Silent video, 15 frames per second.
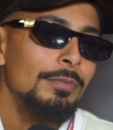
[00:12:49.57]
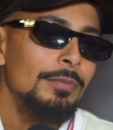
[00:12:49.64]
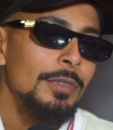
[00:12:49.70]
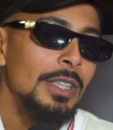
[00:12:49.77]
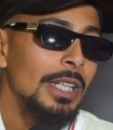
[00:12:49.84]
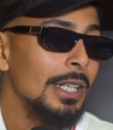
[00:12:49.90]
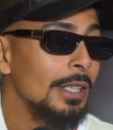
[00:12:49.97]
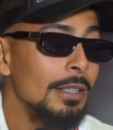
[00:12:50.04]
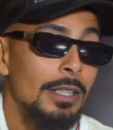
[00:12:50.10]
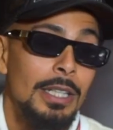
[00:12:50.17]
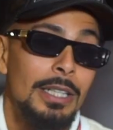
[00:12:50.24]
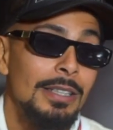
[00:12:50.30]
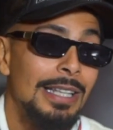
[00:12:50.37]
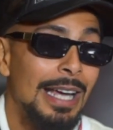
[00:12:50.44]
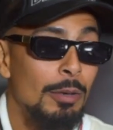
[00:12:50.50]
yeah,
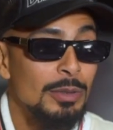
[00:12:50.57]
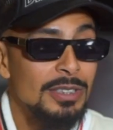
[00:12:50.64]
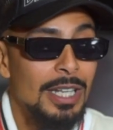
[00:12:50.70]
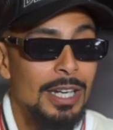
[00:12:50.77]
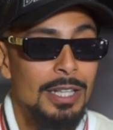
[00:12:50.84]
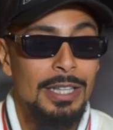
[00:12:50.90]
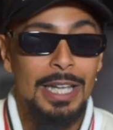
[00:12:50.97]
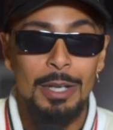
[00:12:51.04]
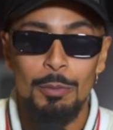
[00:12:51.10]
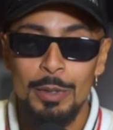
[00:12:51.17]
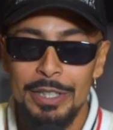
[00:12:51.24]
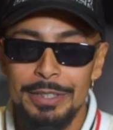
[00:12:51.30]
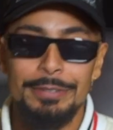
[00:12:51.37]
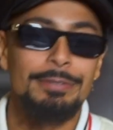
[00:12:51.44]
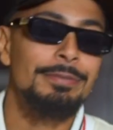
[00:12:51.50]
like that was kind of like
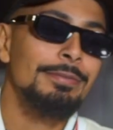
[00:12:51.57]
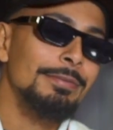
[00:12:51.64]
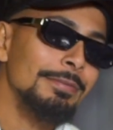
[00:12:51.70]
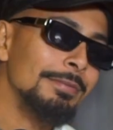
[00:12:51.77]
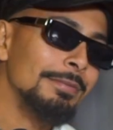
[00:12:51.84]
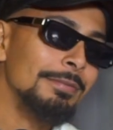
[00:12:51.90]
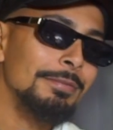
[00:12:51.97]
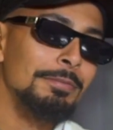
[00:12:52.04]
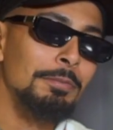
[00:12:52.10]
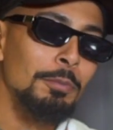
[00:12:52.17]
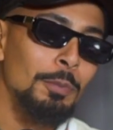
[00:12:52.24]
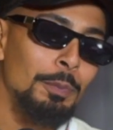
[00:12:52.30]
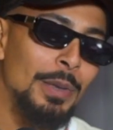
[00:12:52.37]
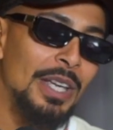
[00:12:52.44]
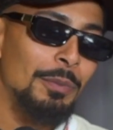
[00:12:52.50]
what
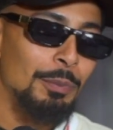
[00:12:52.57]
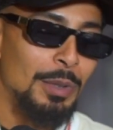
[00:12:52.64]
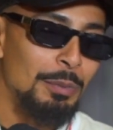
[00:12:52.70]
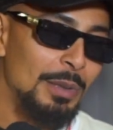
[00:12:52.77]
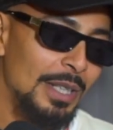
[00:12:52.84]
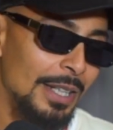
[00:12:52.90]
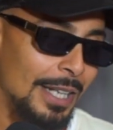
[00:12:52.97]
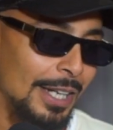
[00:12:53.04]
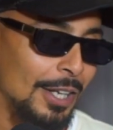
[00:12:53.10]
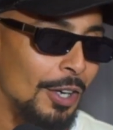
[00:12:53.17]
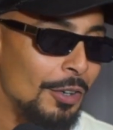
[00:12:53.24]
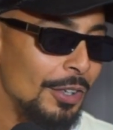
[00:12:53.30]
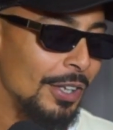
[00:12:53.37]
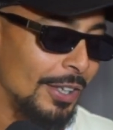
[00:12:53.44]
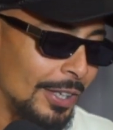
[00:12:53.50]
made me be like,
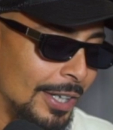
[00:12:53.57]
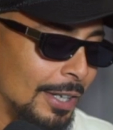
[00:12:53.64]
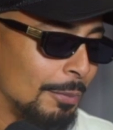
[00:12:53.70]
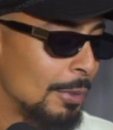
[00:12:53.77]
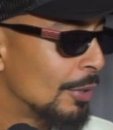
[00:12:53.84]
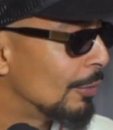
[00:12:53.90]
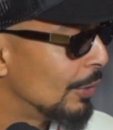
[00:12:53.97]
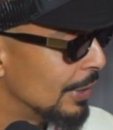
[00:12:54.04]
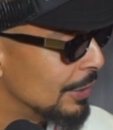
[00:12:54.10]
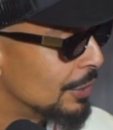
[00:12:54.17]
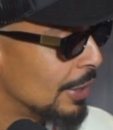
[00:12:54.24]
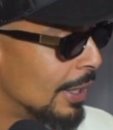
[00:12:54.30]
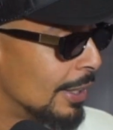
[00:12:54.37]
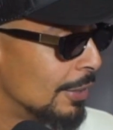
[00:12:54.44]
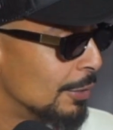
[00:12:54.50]
okay, yeah, I'm gonna really
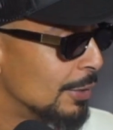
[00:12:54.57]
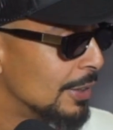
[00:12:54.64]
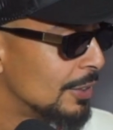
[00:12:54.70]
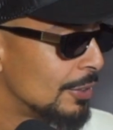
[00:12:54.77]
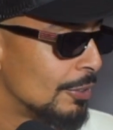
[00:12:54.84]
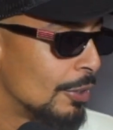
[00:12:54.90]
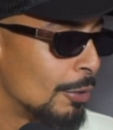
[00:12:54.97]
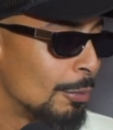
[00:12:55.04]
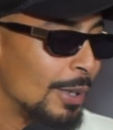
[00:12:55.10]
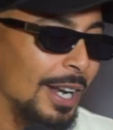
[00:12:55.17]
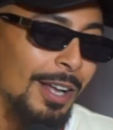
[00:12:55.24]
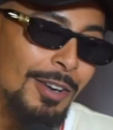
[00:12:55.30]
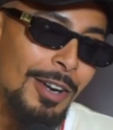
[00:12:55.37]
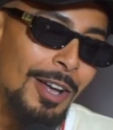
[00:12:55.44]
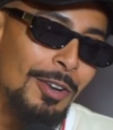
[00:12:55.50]
try and do this, you know. But
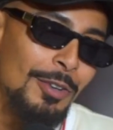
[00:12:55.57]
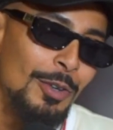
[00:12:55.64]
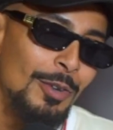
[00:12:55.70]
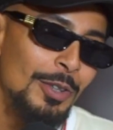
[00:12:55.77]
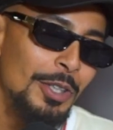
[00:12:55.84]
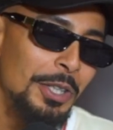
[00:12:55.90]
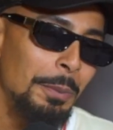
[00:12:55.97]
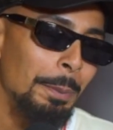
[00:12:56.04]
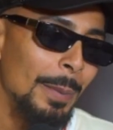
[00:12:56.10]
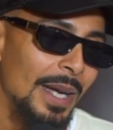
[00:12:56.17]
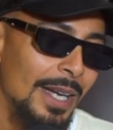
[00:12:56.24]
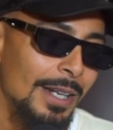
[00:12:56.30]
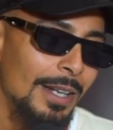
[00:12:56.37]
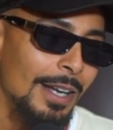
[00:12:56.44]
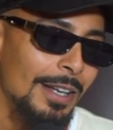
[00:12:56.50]
I don't know, looking
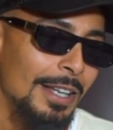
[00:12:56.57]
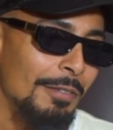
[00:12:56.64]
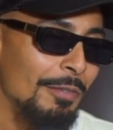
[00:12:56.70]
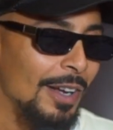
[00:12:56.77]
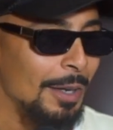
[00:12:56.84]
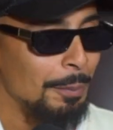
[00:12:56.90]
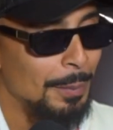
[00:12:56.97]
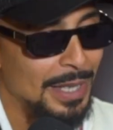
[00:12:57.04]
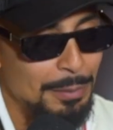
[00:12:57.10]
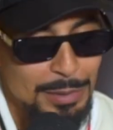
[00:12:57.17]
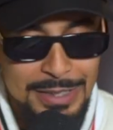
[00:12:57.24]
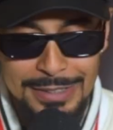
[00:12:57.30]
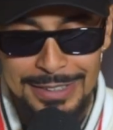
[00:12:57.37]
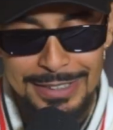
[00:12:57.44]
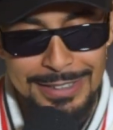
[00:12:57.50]
back, if I maybe
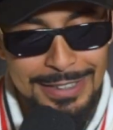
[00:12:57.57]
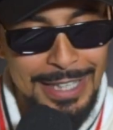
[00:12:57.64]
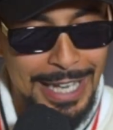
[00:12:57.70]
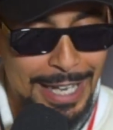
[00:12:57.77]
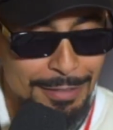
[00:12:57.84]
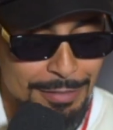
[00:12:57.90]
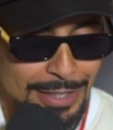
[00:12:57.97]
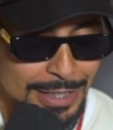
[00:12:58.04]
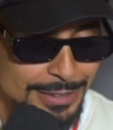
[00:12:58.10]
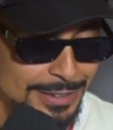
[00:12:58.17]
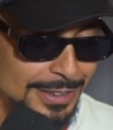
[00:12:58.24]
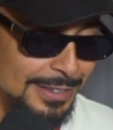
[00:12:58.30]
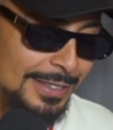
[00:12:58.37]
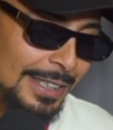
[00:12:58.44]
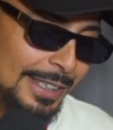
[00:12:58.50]
didn't have that
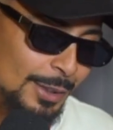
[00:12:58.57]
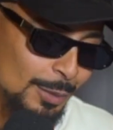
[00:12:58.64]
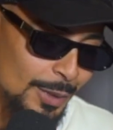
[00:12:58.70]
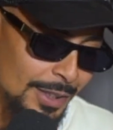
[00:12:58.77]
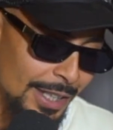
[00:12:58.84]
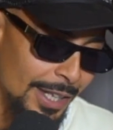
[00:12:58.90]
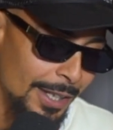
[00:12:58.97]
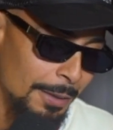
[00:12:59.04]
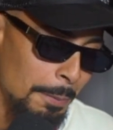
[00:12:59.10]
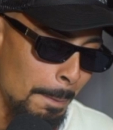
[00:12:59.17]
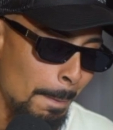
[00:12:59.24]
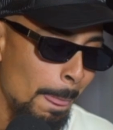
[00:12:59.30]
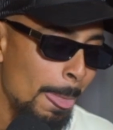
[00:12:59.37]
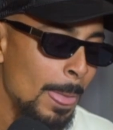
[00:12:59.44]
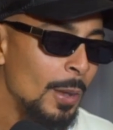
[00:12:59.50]
success with that,
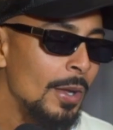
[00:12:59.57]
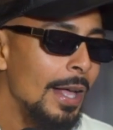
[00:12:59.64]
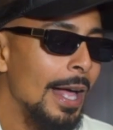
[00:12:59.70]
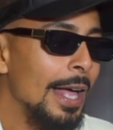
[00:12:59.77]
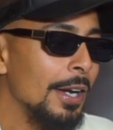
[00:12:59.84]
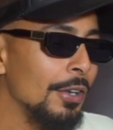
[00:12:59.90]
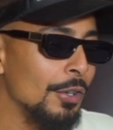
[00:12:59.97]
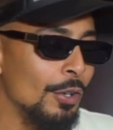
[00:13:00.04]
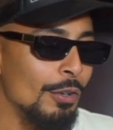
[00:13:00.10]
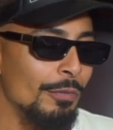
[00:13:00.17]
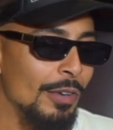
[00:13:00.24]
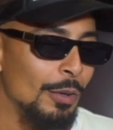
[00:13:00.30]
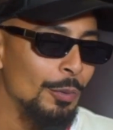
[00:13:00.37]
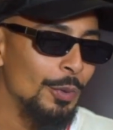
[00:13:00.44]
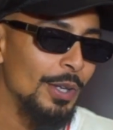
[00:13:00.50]
I don't know if
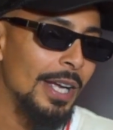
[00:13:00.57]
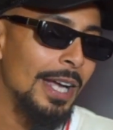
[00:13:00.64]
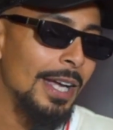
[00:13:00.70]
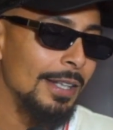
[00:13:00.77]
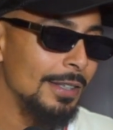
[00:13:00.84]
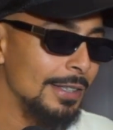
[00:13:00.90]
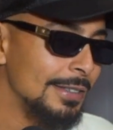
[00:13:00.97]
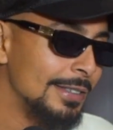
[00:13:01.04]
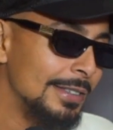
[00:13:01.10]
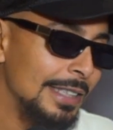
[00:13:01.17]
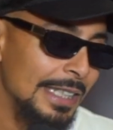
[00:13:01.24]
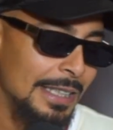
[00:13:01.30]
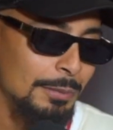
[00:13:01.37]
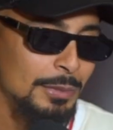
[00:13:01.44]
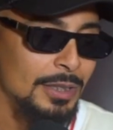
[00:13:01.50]
I would have had the
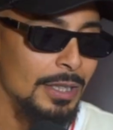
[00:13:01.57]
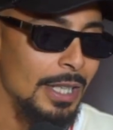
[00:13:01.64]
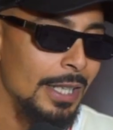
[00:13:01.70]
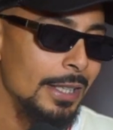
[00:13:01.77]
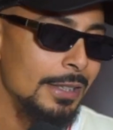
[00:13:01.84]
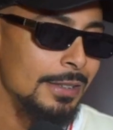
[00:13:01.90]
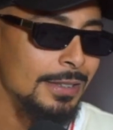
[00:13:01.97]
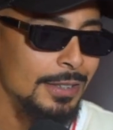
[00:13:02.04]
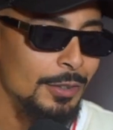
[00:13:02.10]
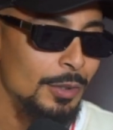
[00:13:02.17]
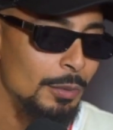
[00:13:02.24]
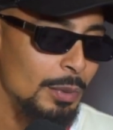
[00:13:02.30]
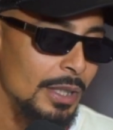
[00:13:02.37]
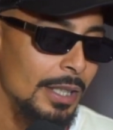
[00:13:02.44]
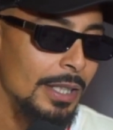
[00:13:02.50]
steam to like continue to
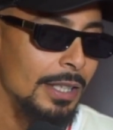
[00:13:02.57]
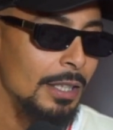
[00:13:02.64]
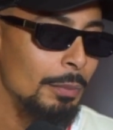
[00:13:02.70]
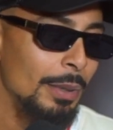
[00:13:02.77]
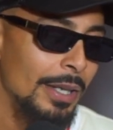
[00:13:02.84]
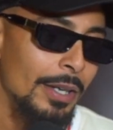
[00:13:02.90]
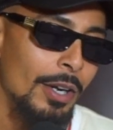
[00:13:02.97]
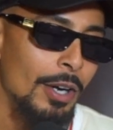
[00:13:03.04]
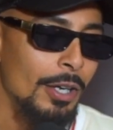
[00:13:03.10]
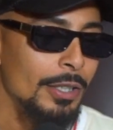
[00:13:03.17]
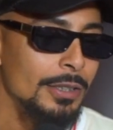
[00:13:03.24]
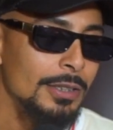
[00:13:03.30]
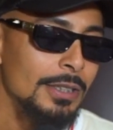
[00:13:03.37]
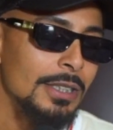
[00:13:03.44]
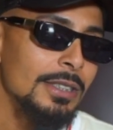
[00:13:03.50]
be an independent
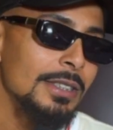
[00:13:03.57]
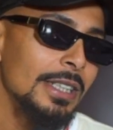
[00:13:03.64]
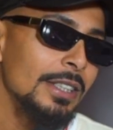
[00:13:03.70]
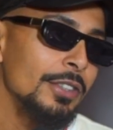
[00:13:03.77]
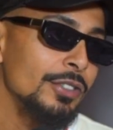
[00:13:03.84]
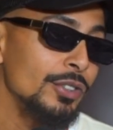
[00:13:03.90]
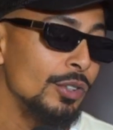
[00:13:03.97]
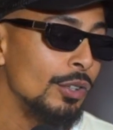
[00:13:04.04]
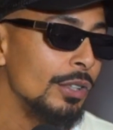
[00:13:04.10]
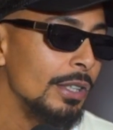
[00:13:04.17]
artist, because like there's no